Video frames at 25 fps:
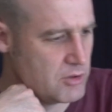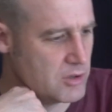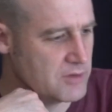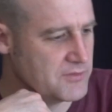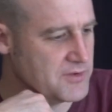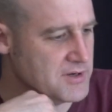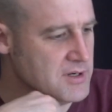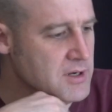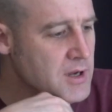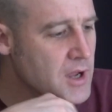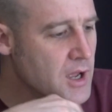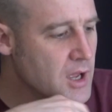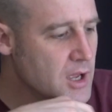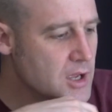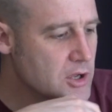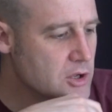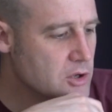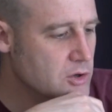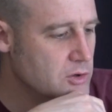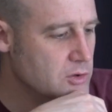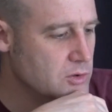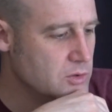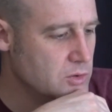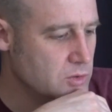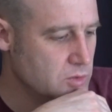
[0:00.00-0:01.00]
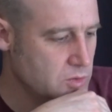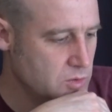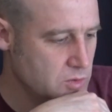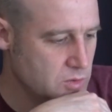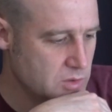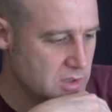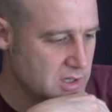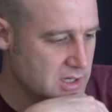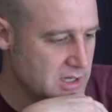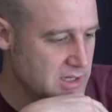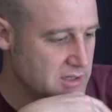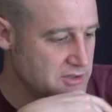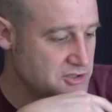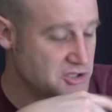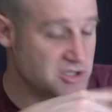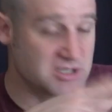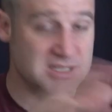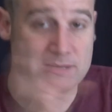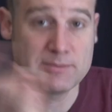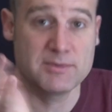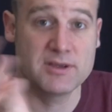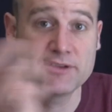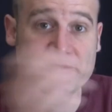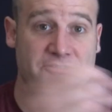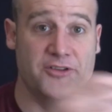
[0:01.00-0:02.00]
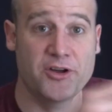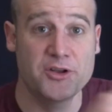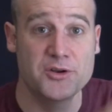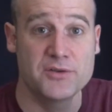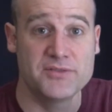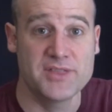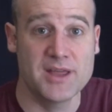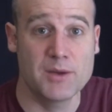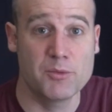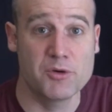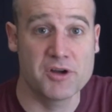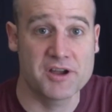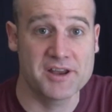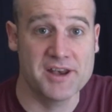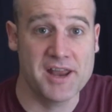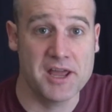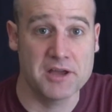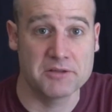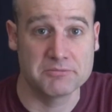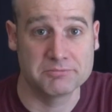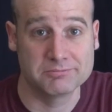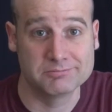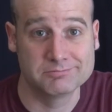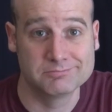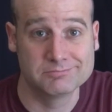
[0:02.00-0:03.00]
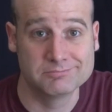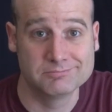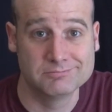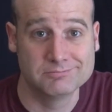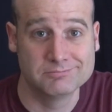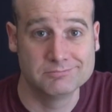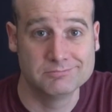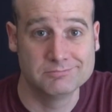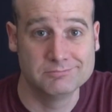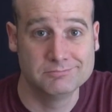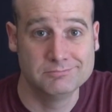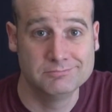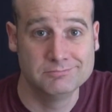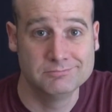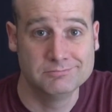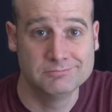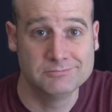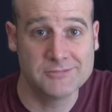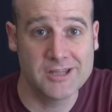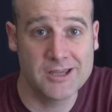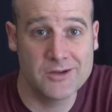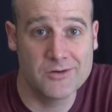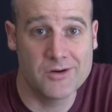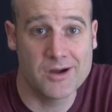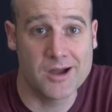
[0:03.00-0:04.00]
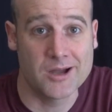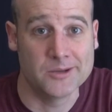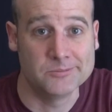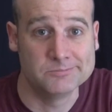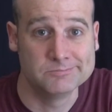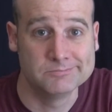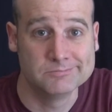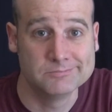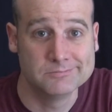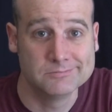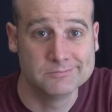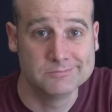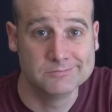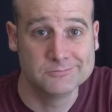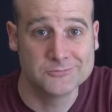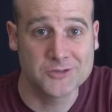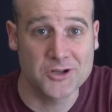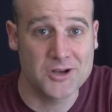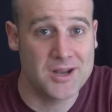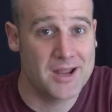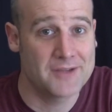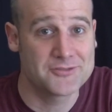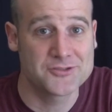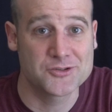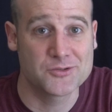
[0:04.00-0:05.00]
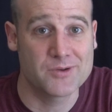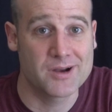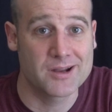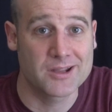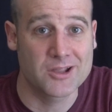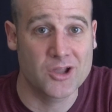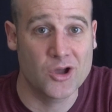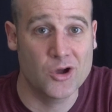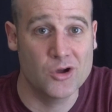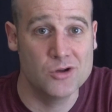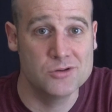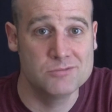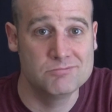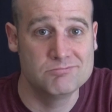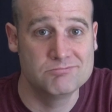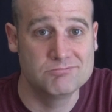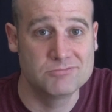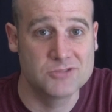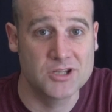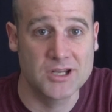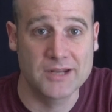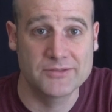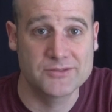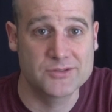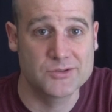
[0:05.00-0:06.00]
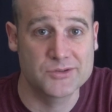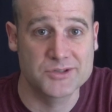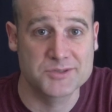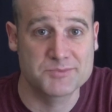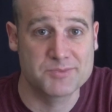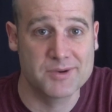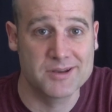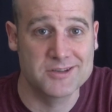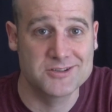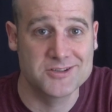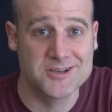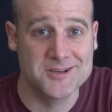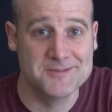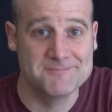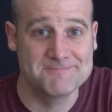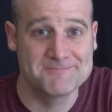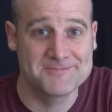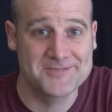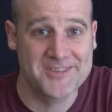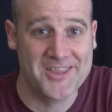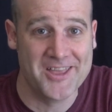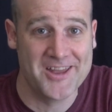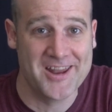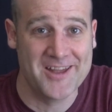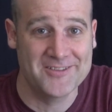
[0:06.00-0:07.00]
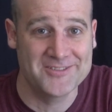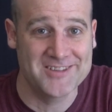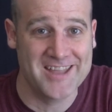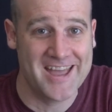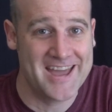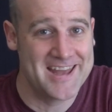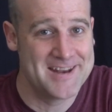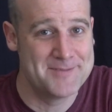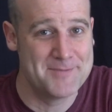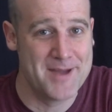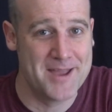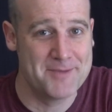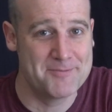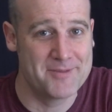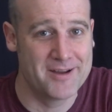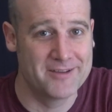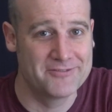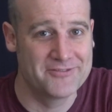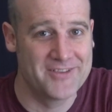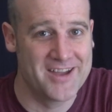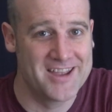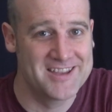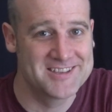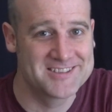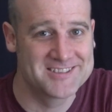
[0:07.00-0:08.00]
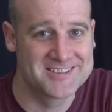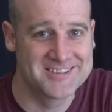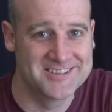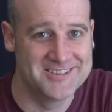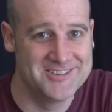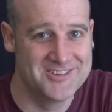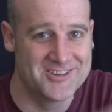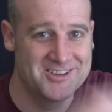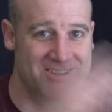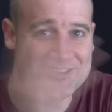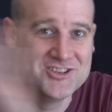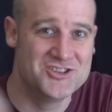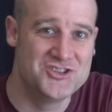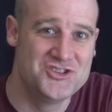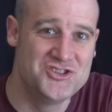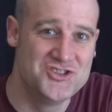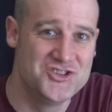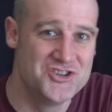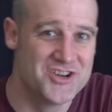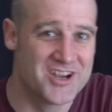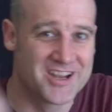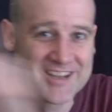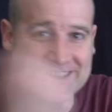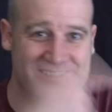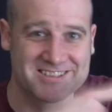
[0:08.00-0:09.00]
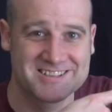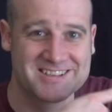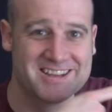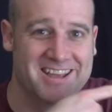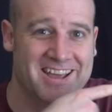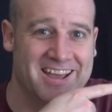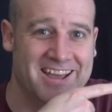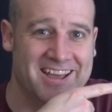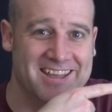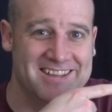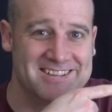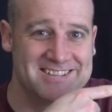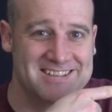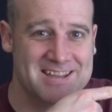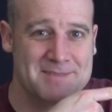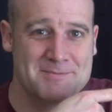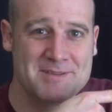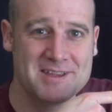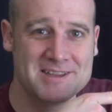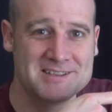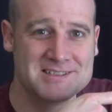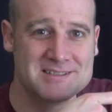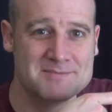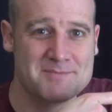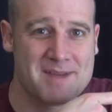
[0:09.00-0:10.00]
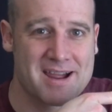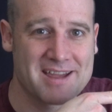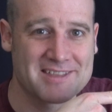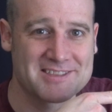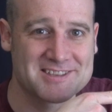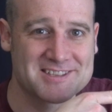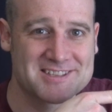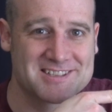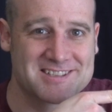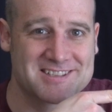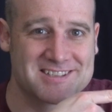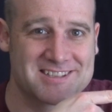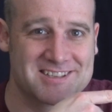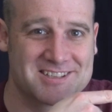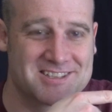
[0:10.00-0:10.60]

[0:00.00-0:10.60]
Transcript: Boven, who just sent me a photo of their working out. There you are. Don't have to write code. Don't have to do a spreadsheet. Don't have to animate my face. You can just send me in some maths.